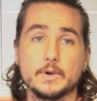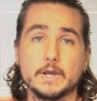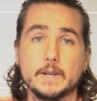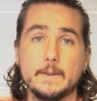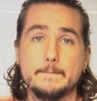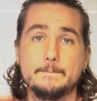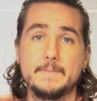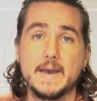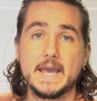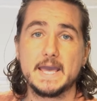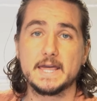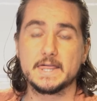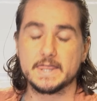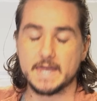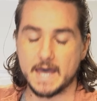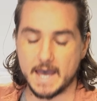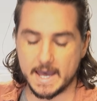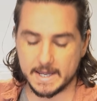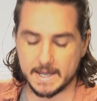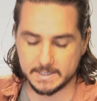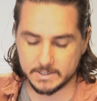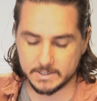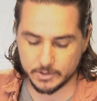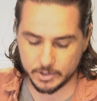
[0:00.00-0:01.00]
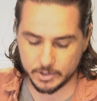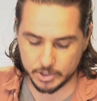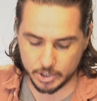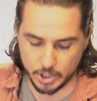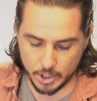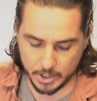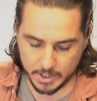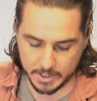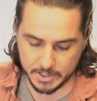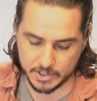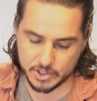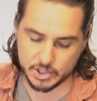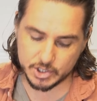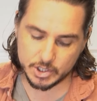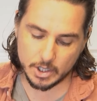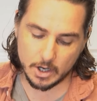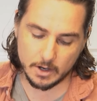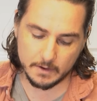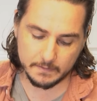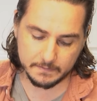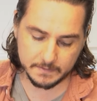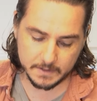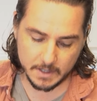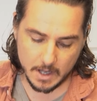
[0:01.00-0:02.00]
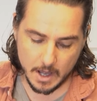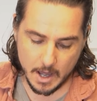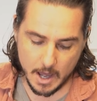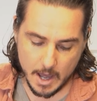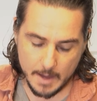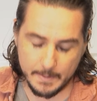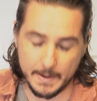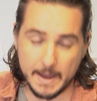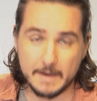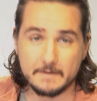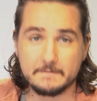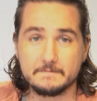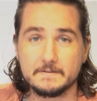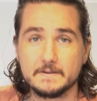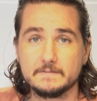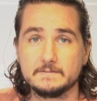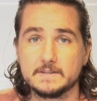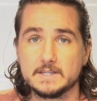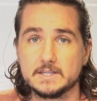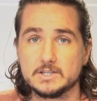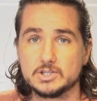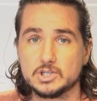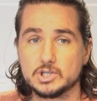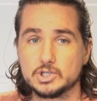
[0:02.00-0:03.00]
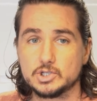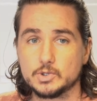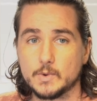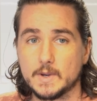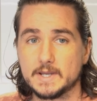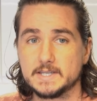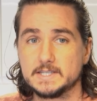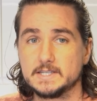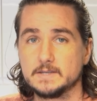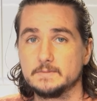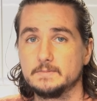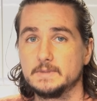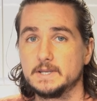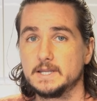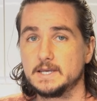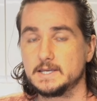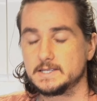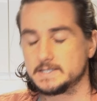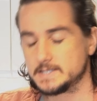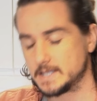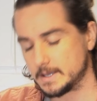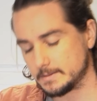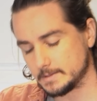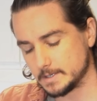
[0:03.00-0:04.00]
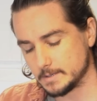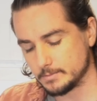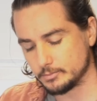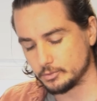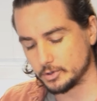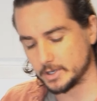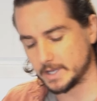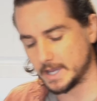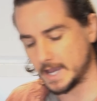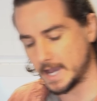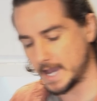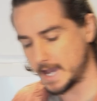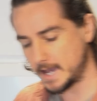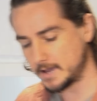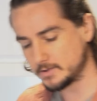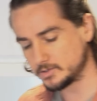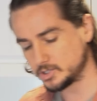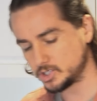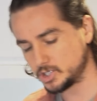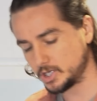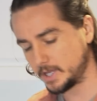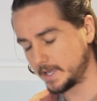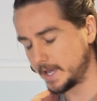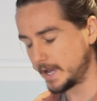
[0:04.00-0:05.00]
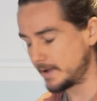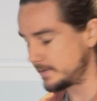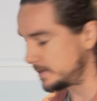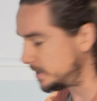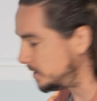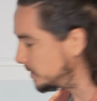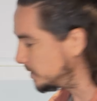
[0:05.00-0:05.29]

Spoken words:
we're gonna bake that until the gnocchi is soft, about 15 to 20 minutes, and I'm going to bring it out and show you how it